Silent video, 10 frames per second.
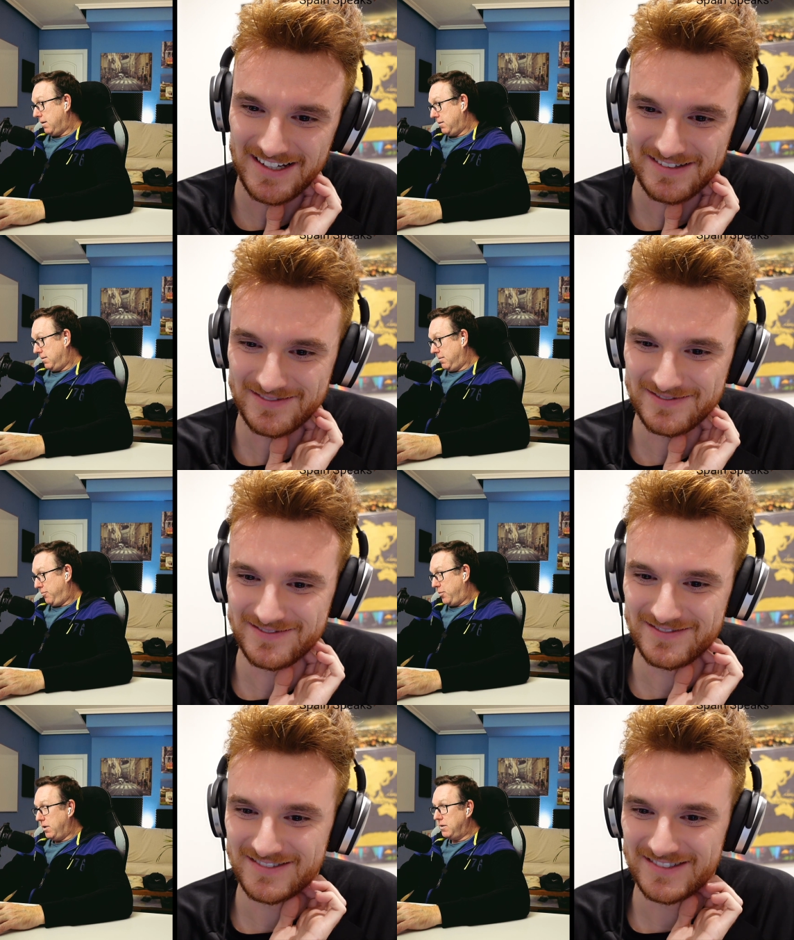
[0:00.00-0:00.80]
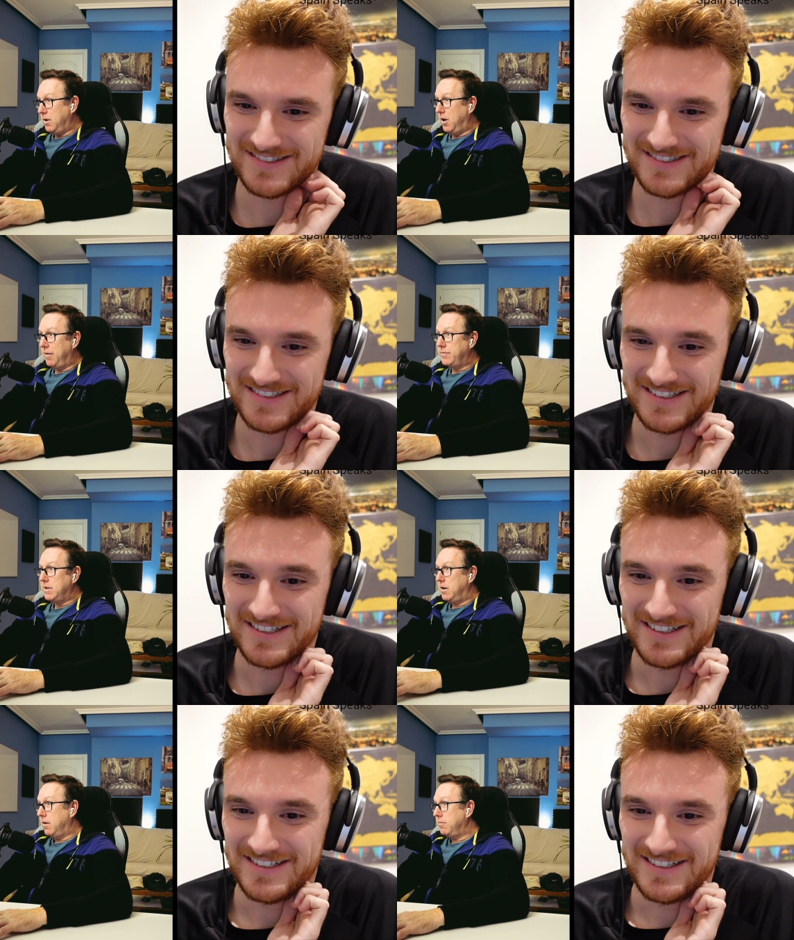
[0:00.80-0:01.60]
Speaker 1: yeah. But you know,
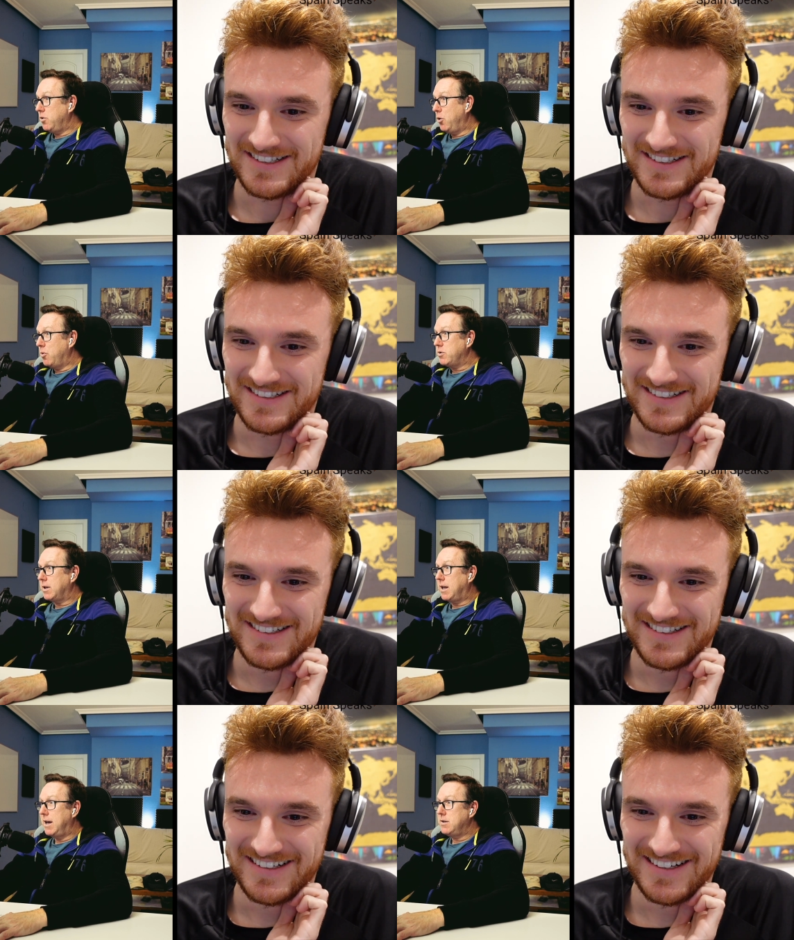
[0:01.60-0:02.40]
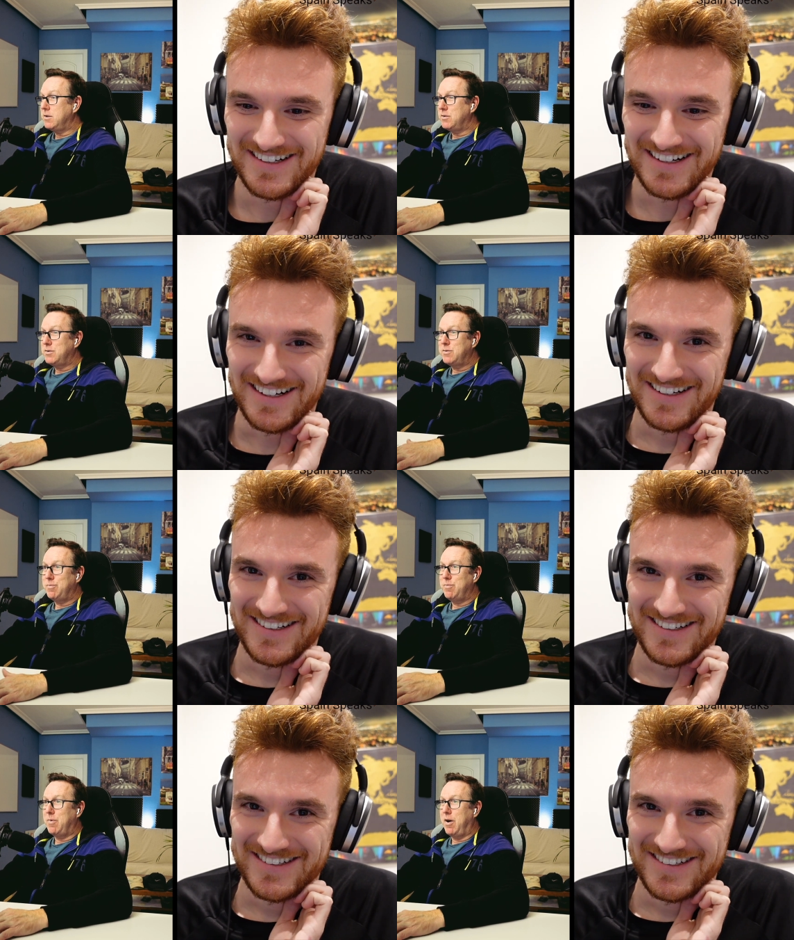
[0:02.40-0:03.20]
I've said on numerous
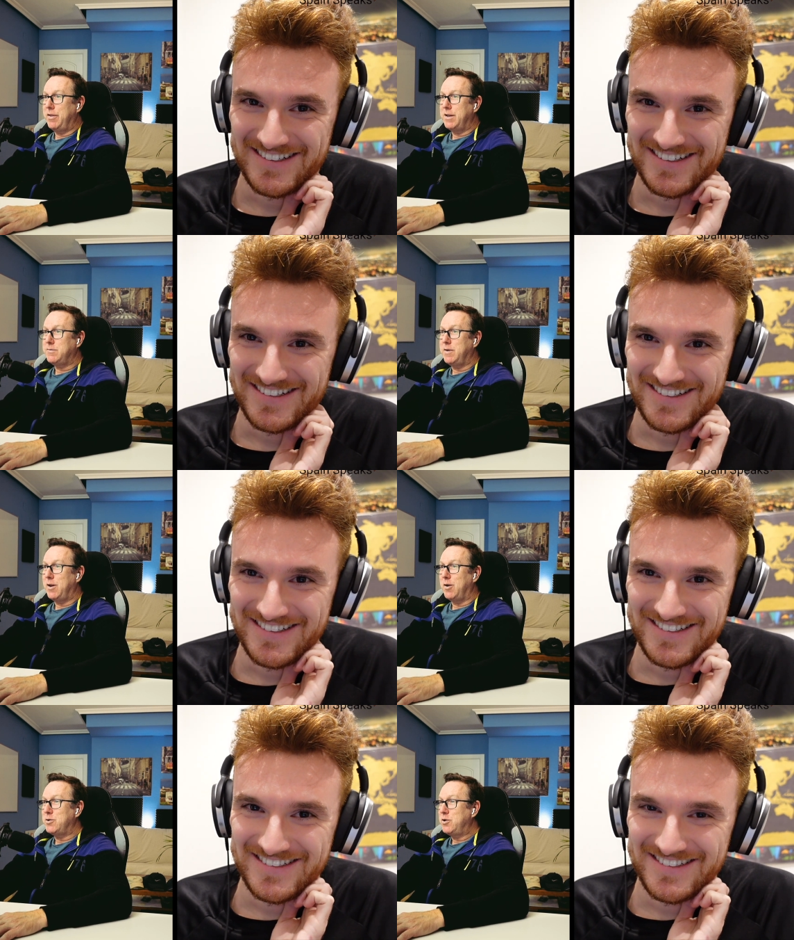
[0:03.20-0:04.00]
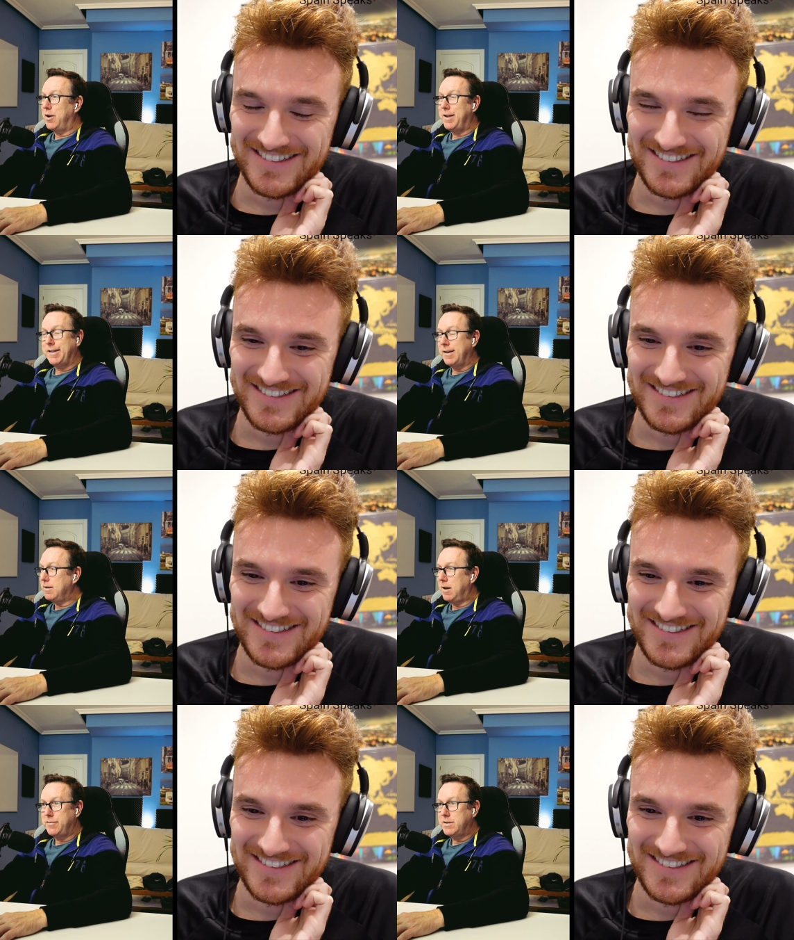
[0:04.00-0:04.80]
occasions on these videos, Johnny,
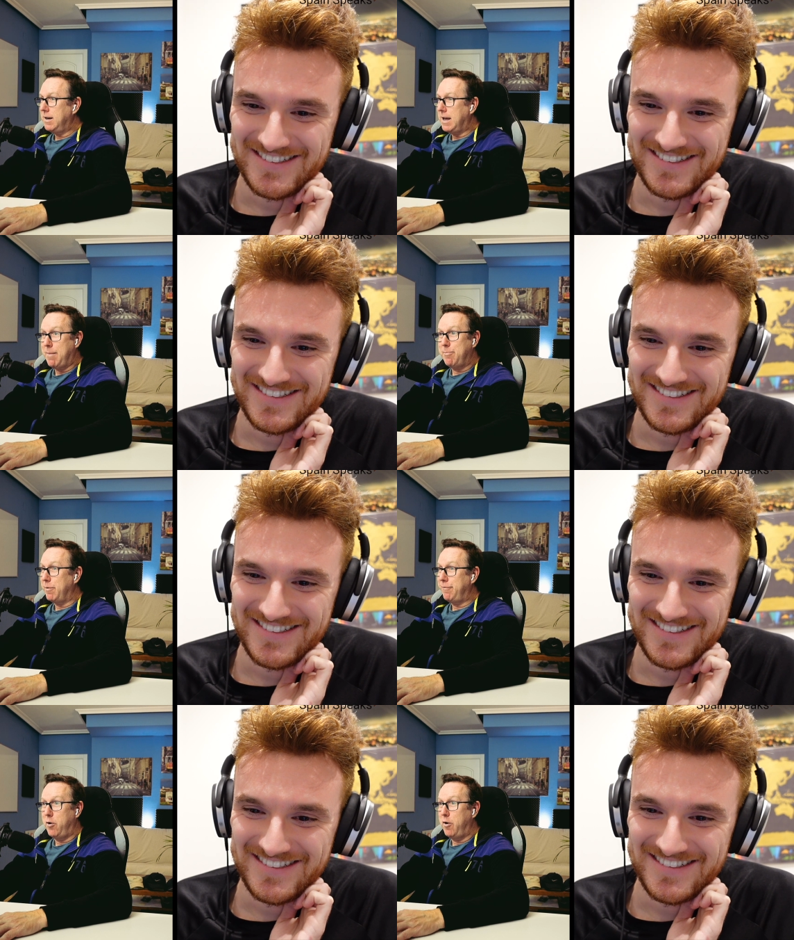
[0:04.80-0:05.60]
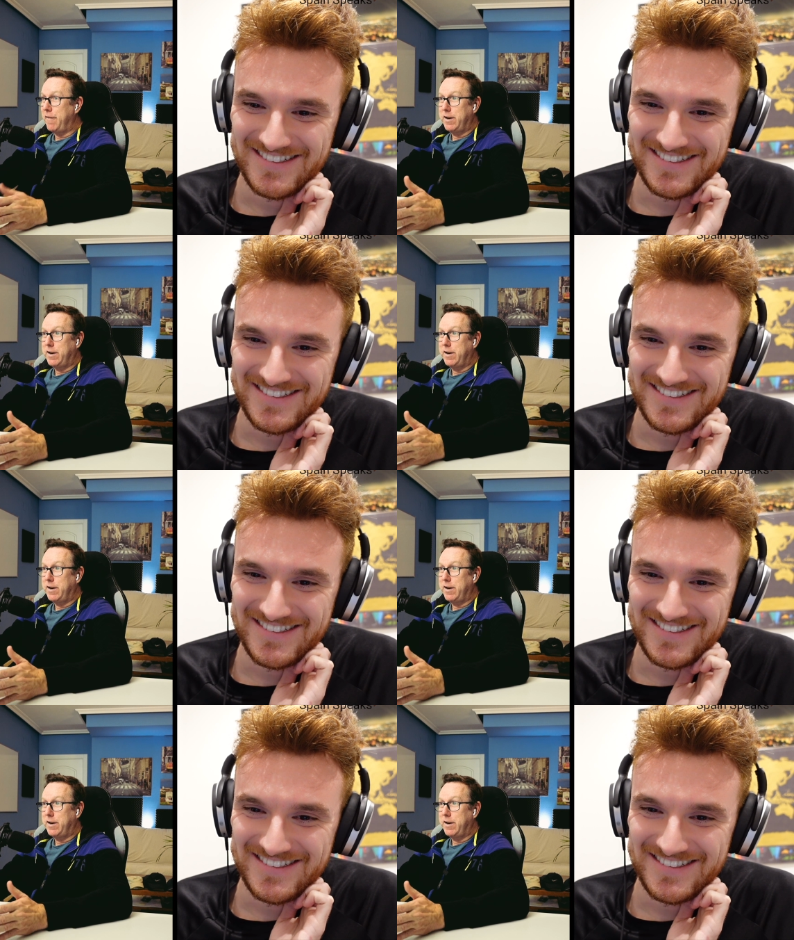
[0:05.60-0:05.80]
that I've seen it happen before.